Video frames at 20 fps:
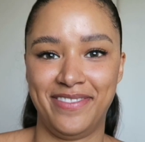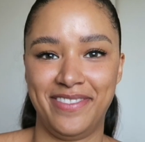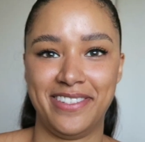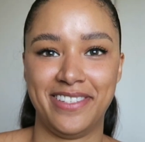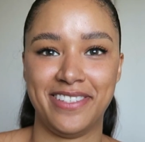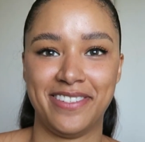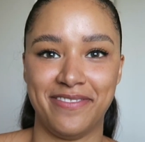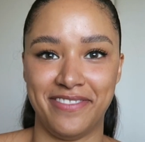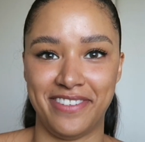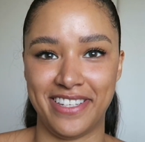
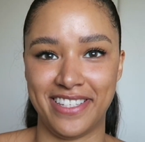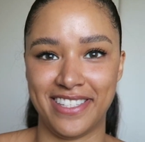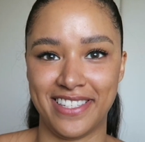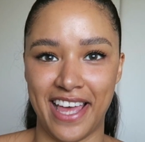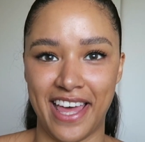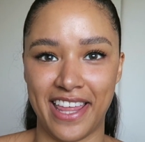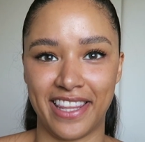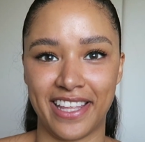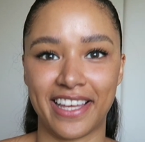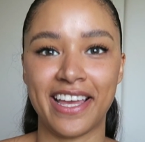just
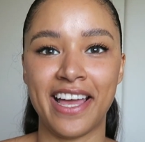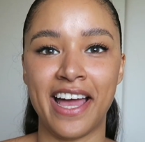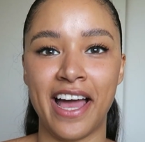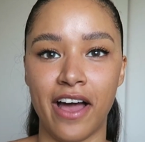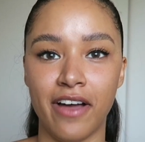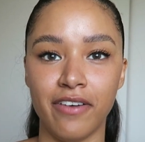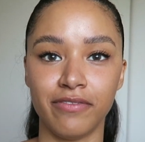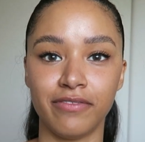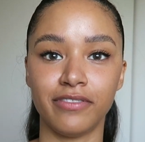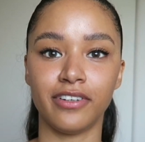reset the
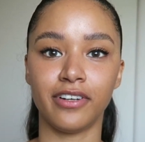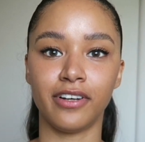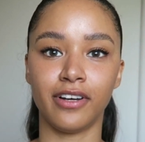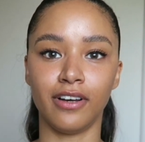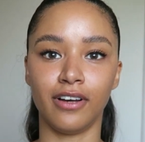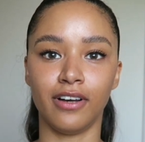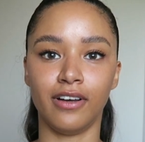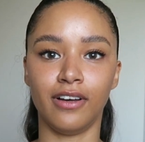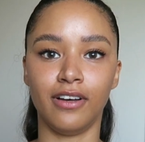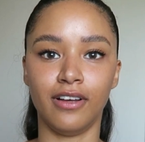
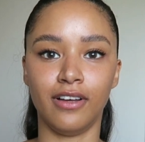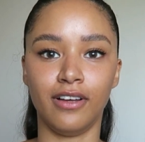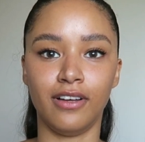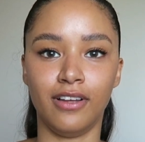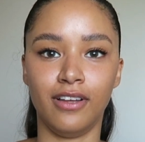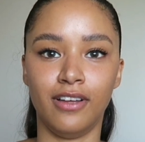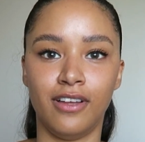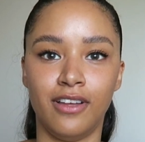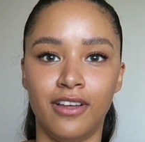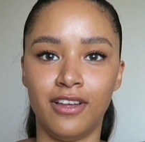camera.